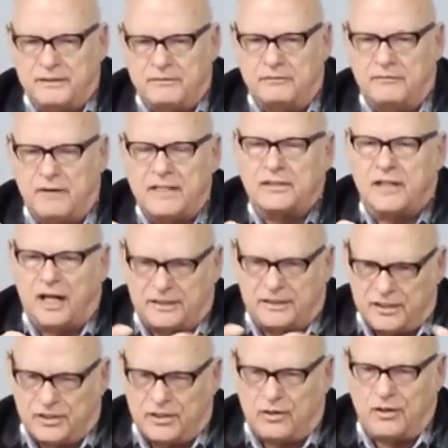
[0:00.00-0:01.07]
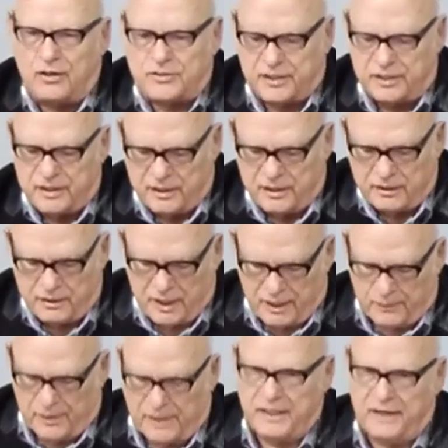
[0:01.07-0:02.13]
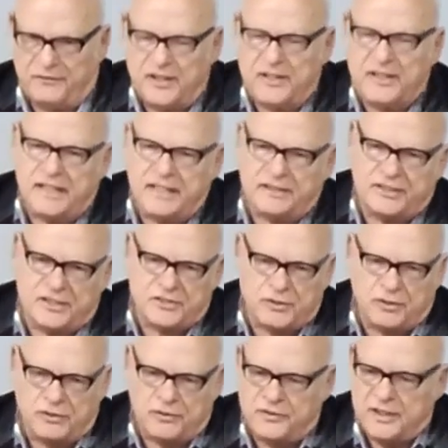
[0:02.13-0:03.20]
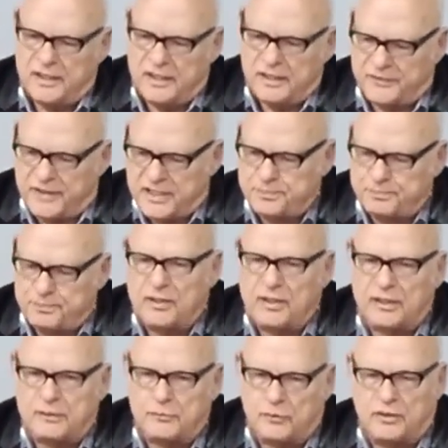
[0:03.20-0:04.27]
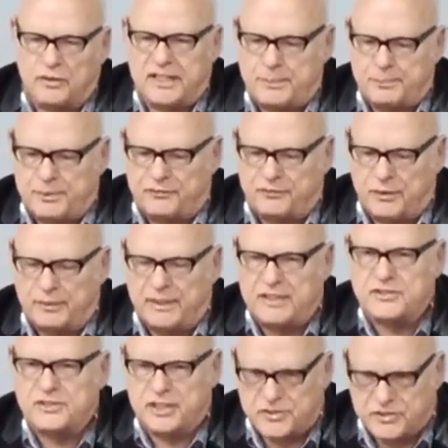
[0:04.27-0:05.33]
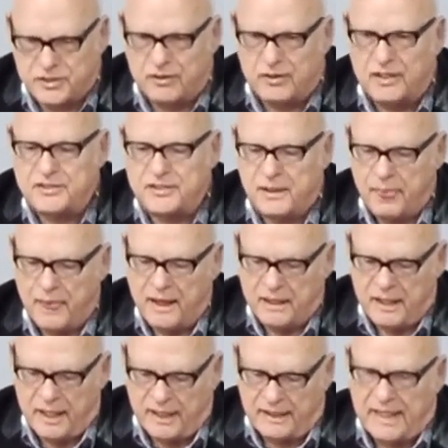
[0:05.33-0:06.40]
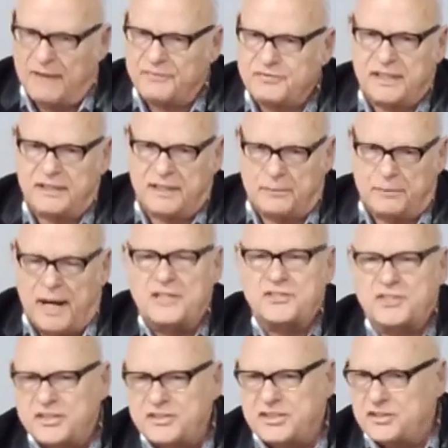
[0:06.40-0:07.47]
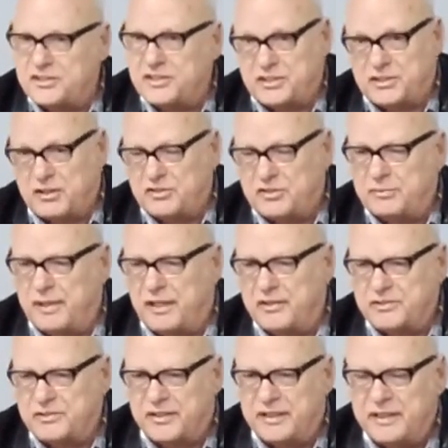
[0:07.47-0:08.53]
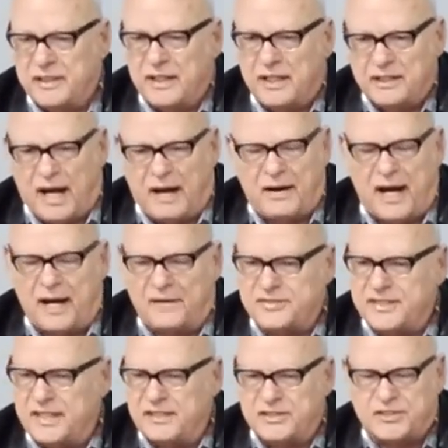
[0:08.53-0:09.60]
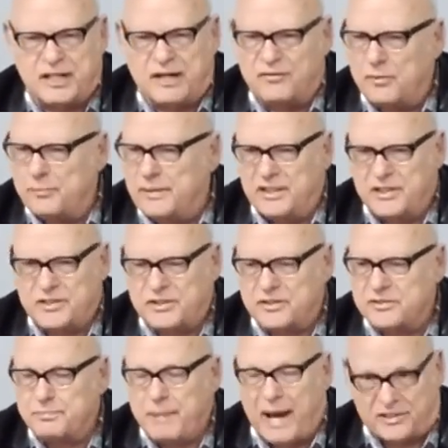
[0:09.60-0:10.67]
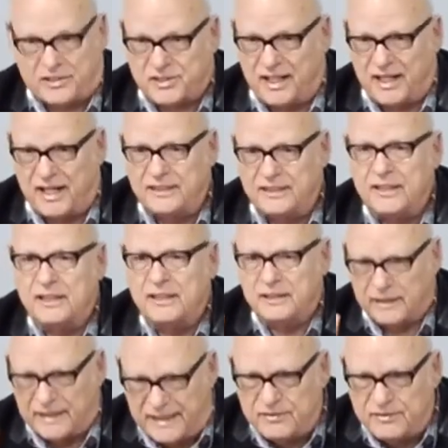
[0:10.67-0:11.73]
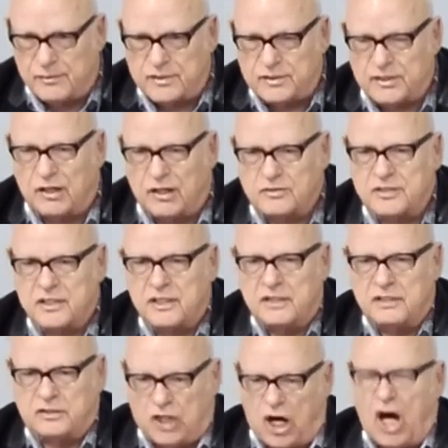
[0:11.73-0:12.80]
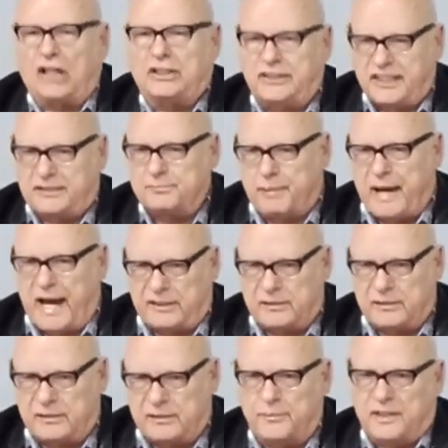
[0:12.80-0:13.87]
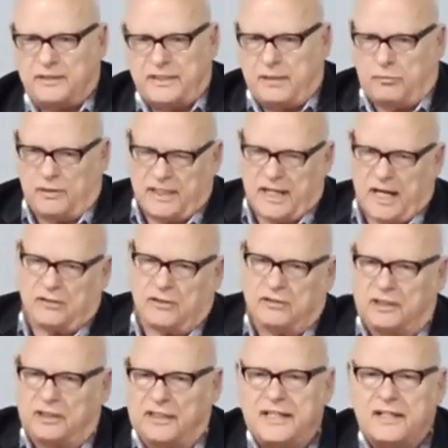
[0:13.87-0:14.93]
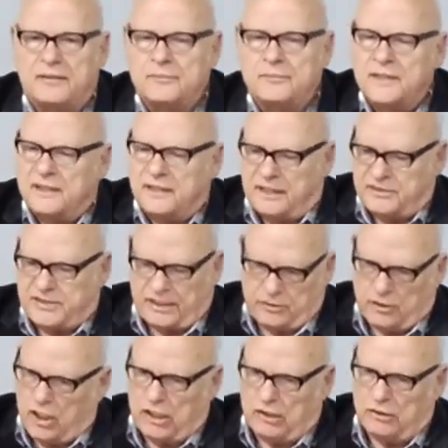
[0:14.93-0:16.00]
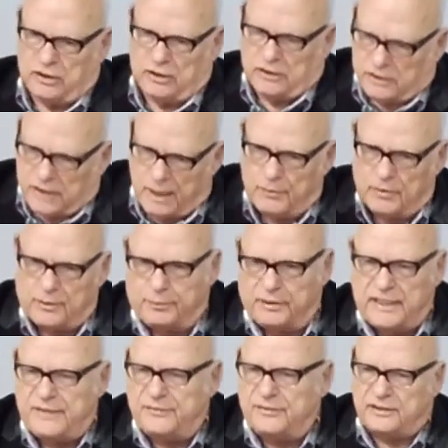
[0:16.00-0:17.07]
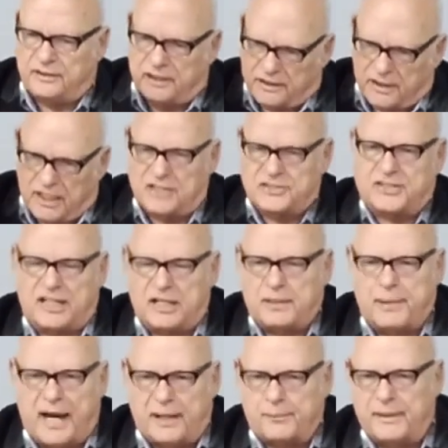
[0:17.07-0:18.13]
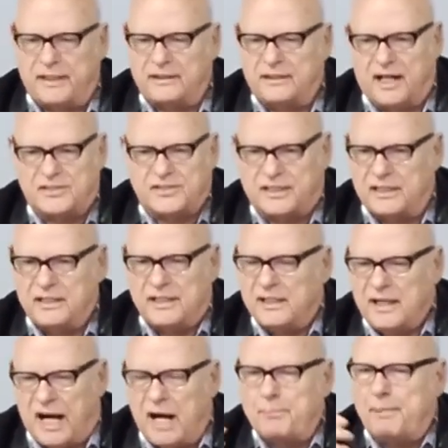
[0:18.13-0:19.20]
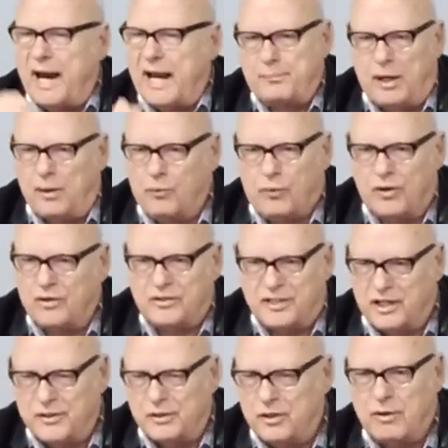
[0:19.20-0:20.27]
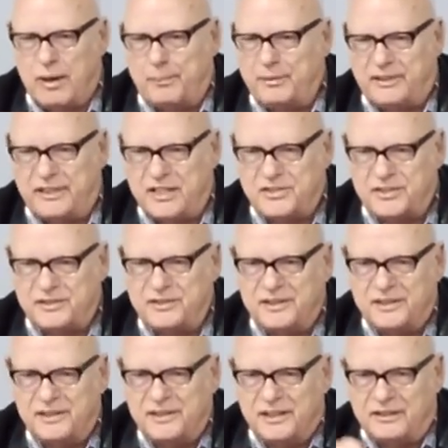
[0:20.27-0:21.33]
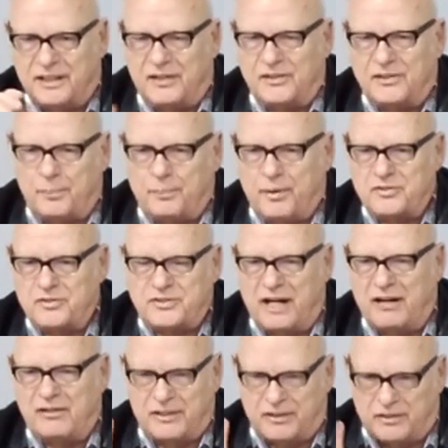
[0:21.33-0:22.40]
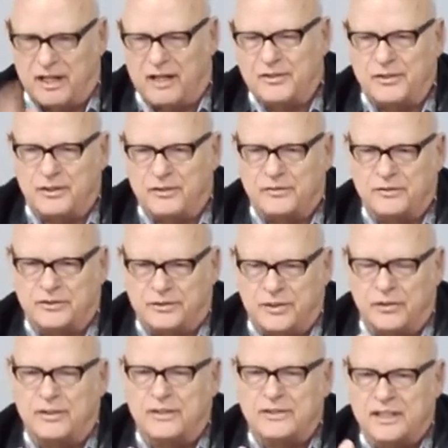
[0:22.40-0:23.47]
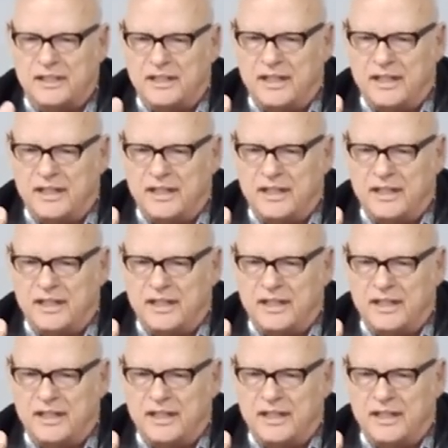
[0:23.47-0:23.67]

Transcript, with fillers: Let God encourage you. I mean, if you can get this truth, this book will keep you from getting discouraged and I've seen in my 66 years of ministry, I've seen several ministers backslide, leave them because God didn't back them up. They went out on a limb and said, "Yo, I'm going to believe, and God's got to back me." And God said, "I back my word, not your reputation, and not your personality, or not your doings."